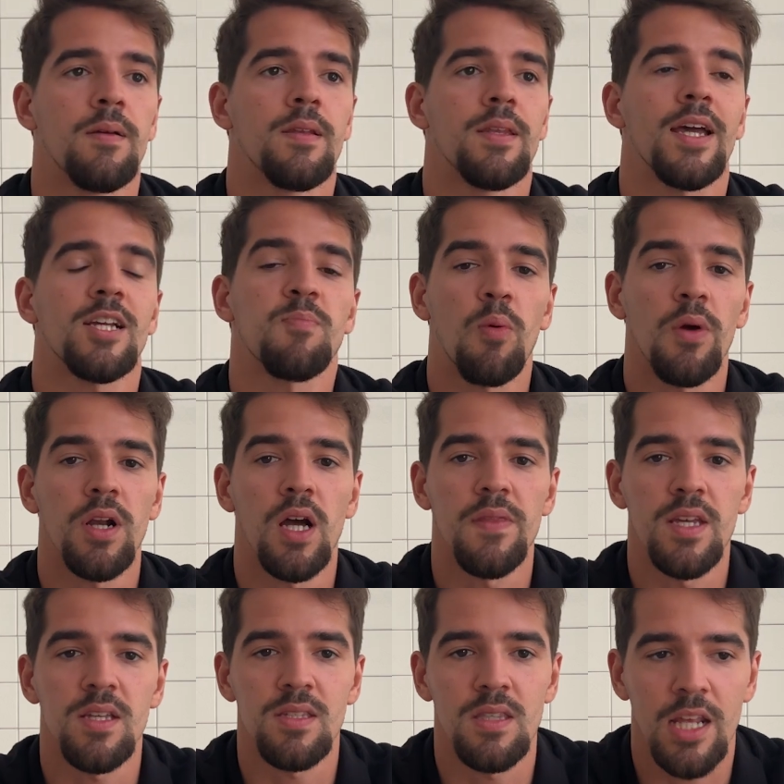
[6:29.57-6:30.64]
Next point on
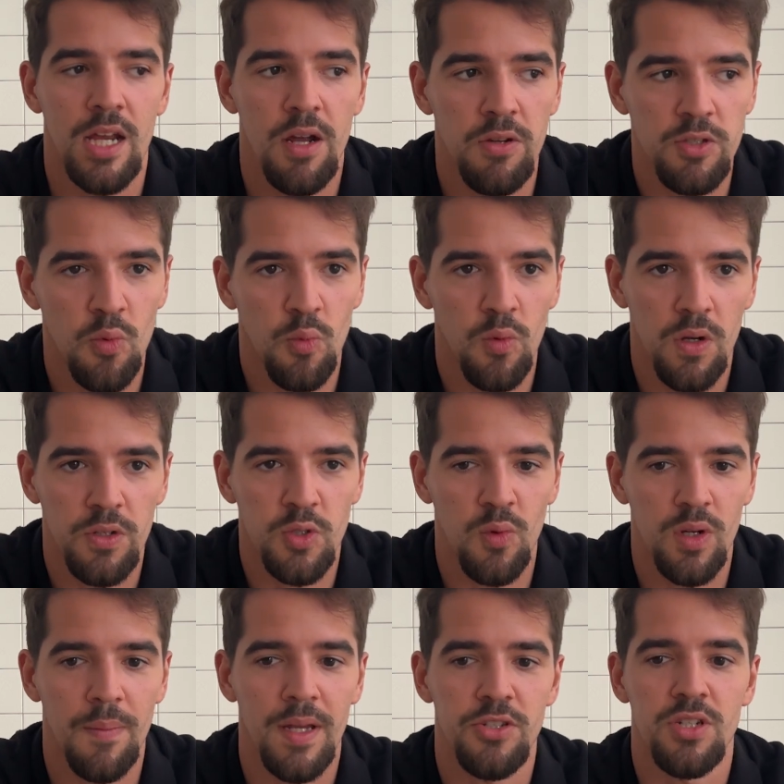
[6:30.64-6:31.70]
this that I also want
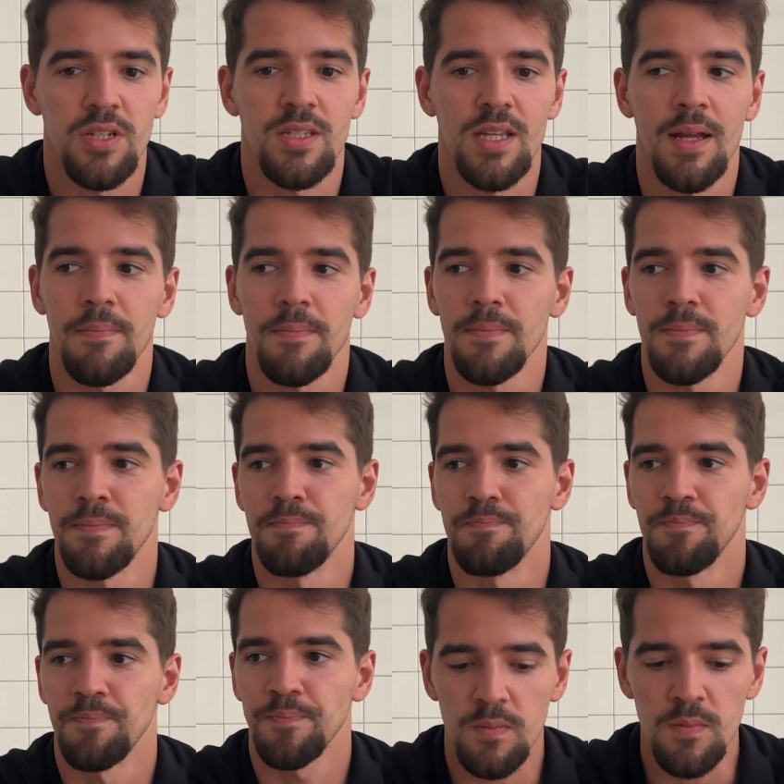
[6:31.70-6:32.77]
to mention is that
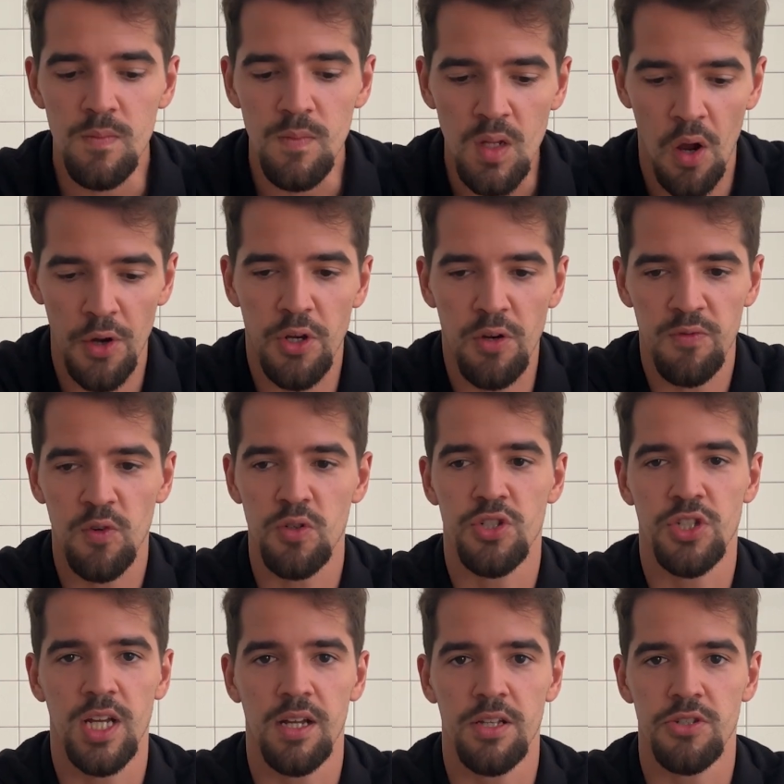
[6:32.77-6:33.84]
on your first
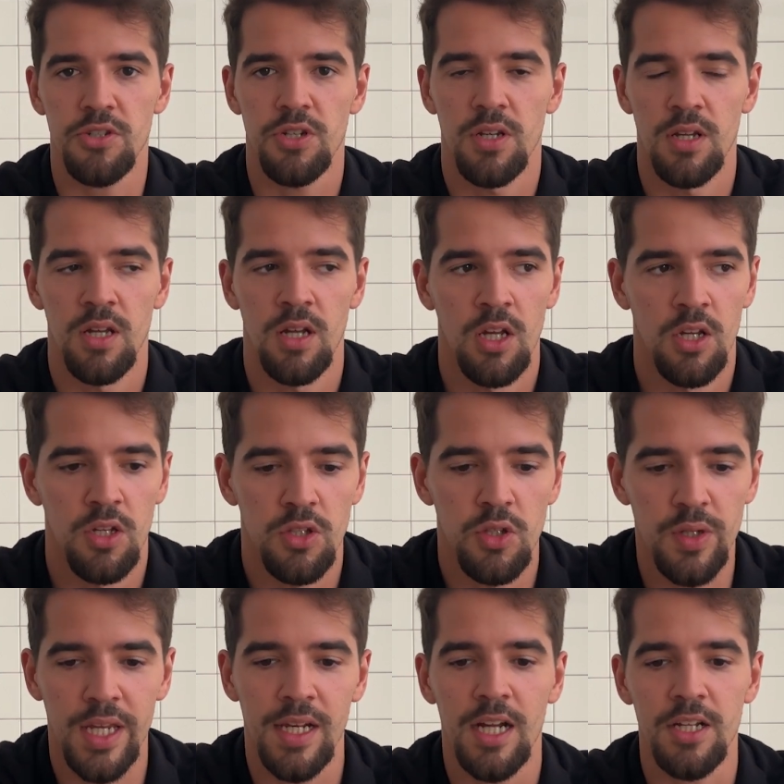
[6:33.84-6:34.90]
touch, you
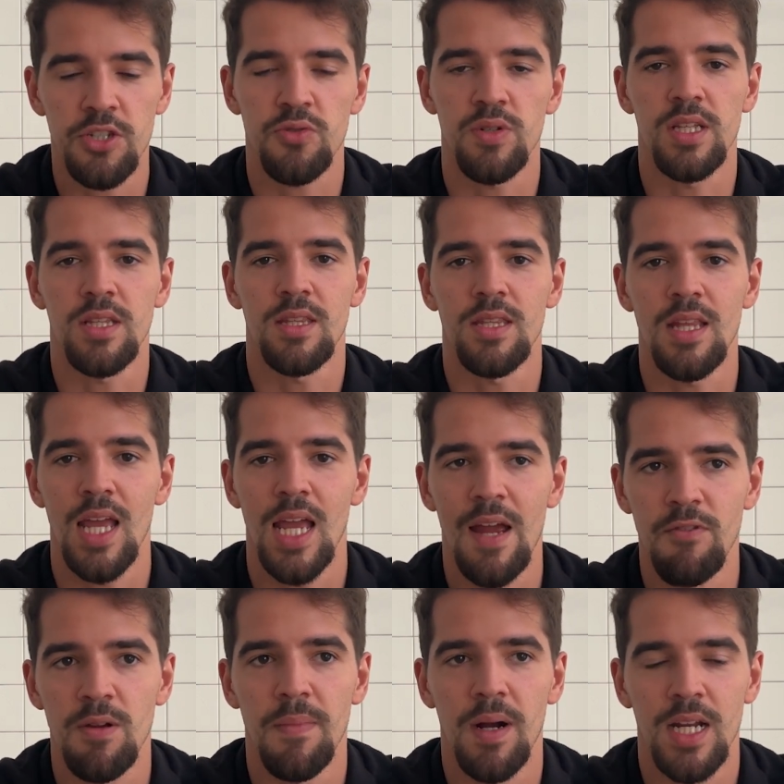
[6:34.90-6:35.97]
cannot treat
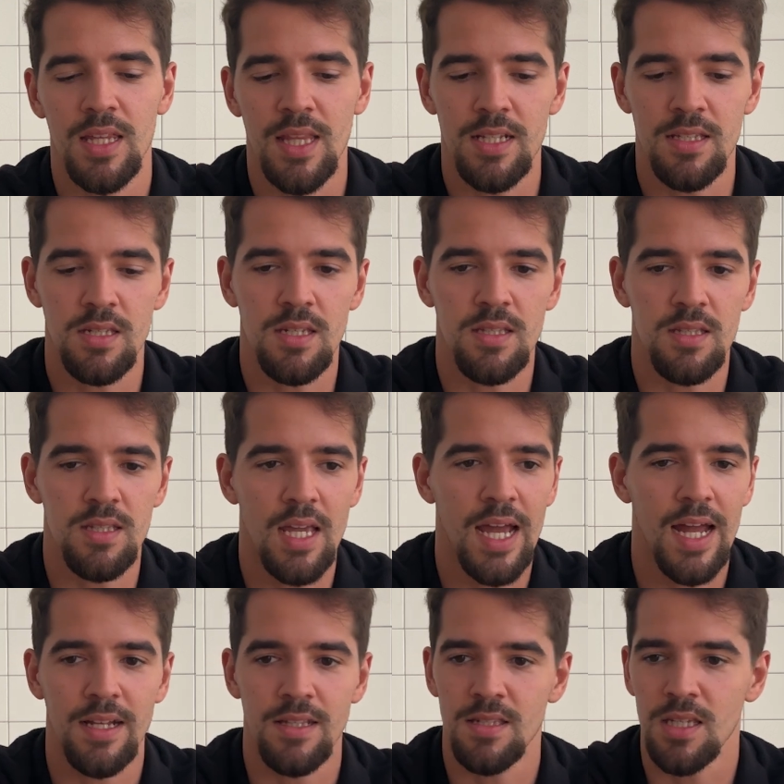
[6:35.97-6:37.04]
everybody that sees the
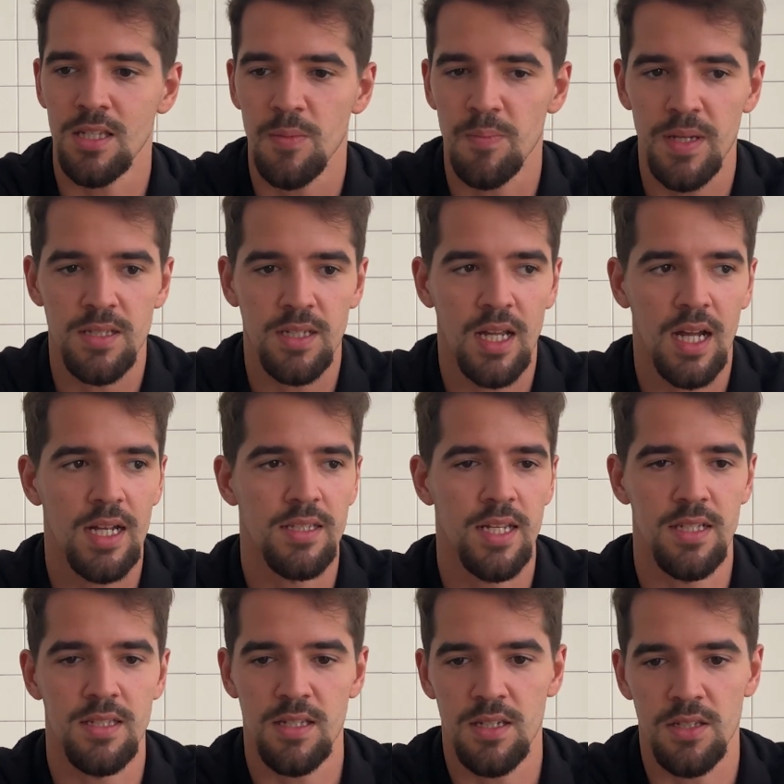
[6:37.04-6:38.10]
ad, sees the piece of
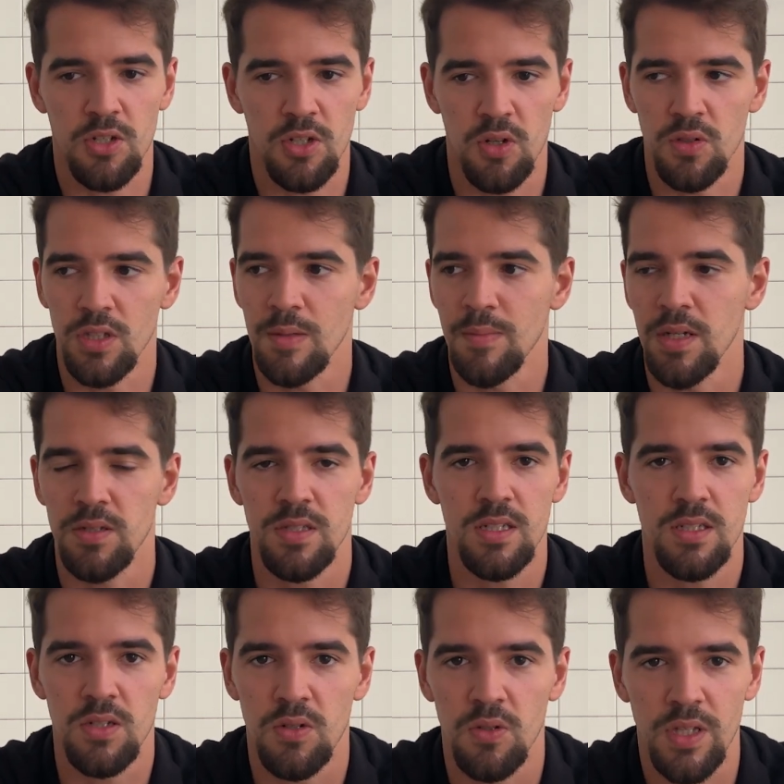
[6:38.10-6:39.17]
content, sees the cold email,
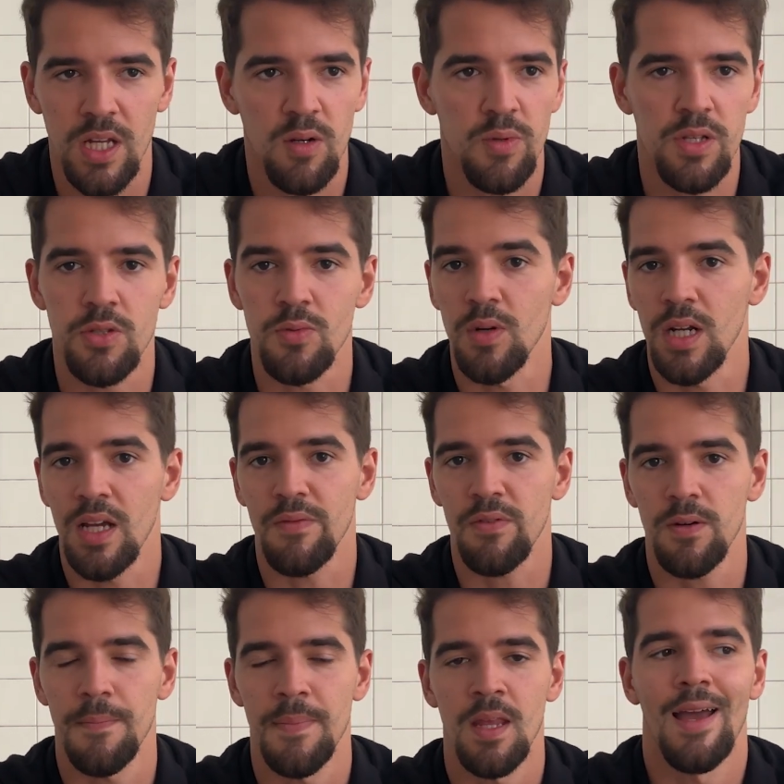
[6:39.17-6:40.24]
sees the cold outreach,
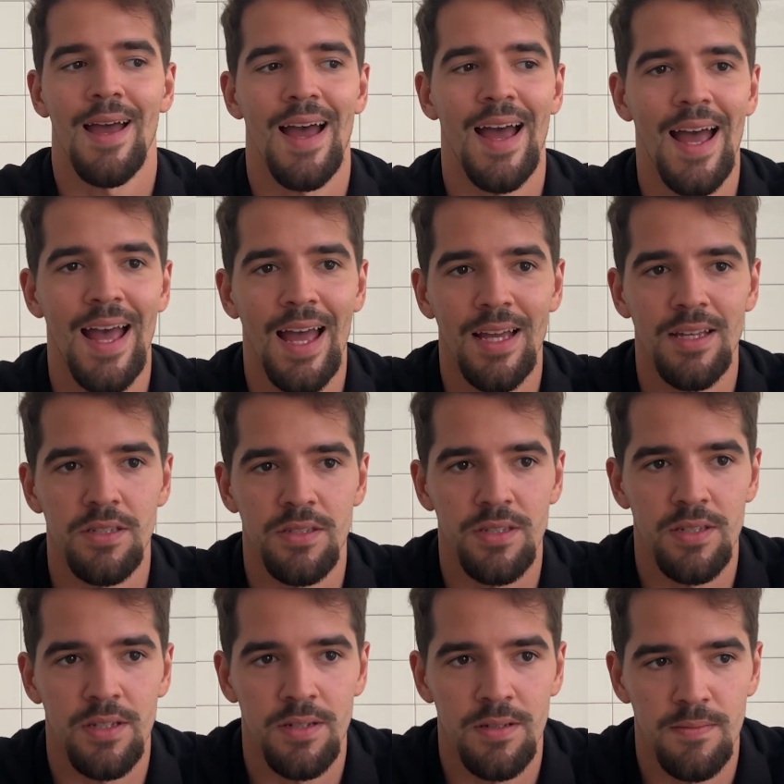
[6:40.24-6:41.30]
whatever,
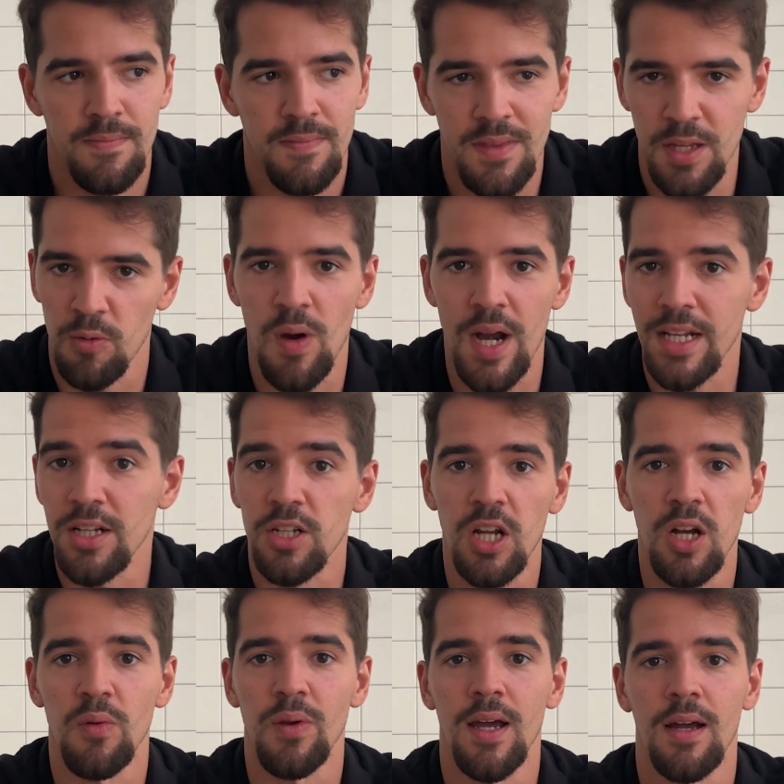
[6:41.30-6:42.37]
as they're ready to
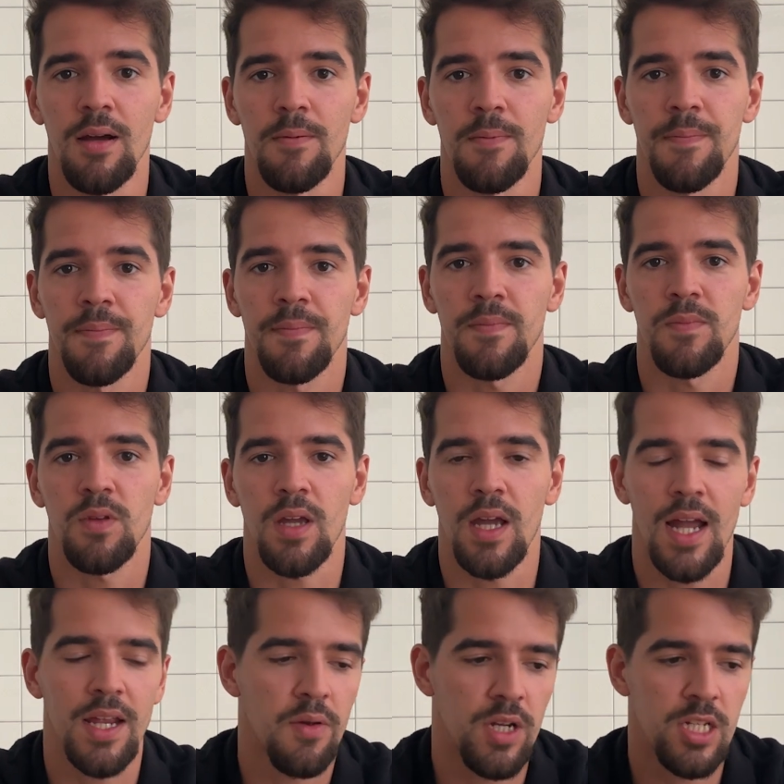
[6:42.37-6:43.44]
go now. Okay,
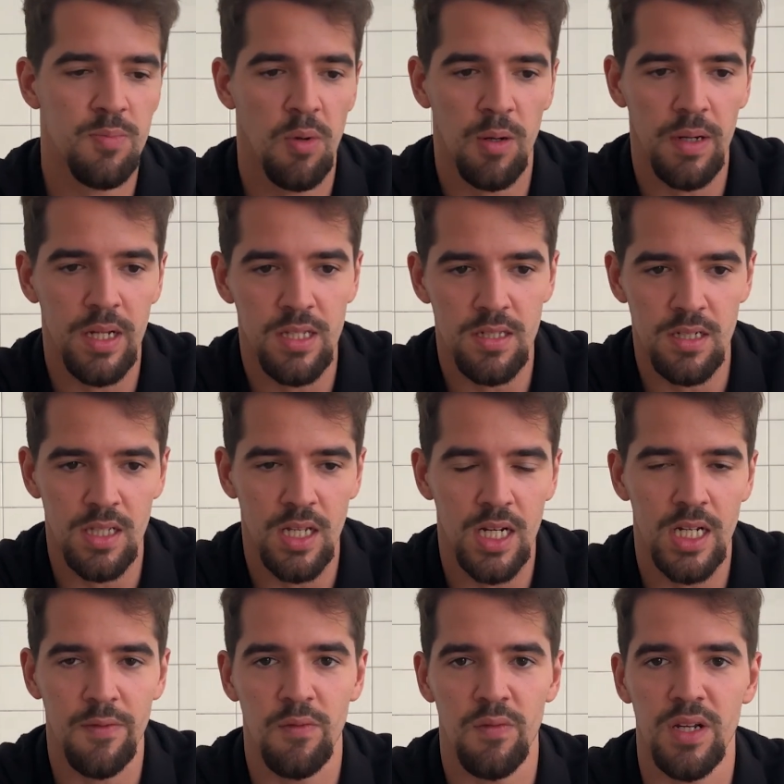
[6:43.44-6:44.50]
I know I spoke about this in a lot of
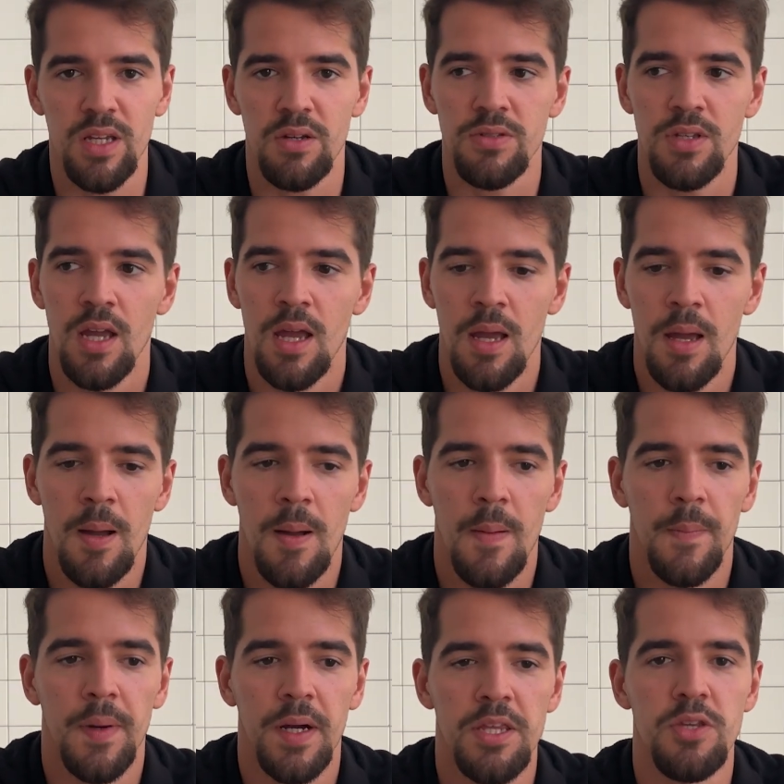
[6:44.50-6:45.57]
different videos,
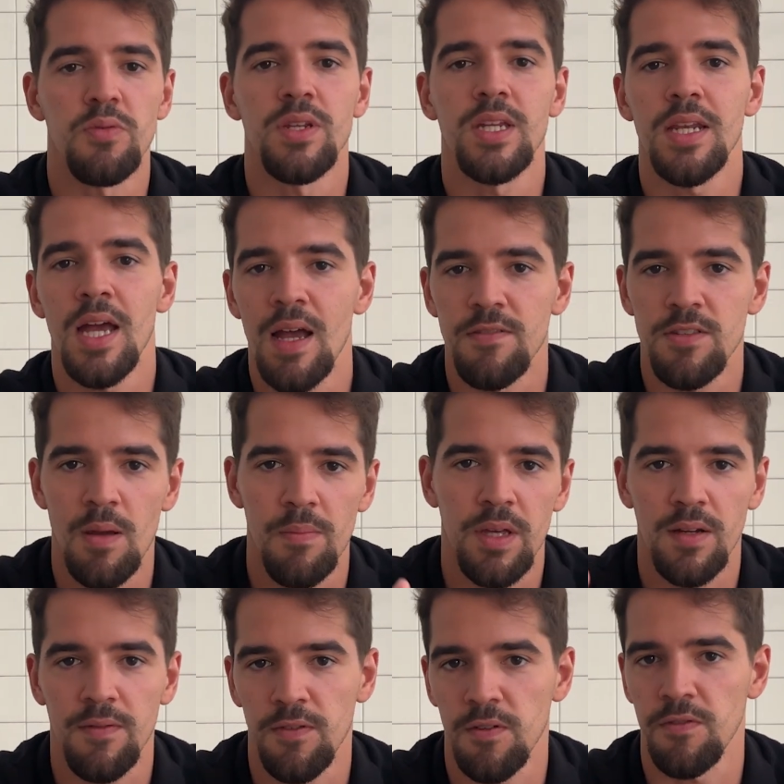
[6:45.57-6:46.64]
but you need to have
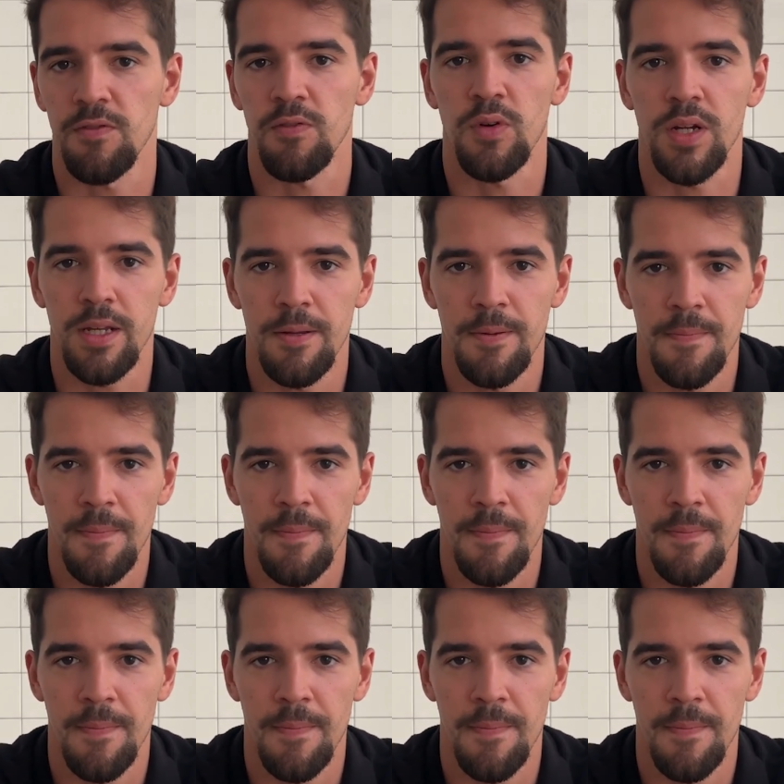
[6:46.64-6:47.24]
something for free.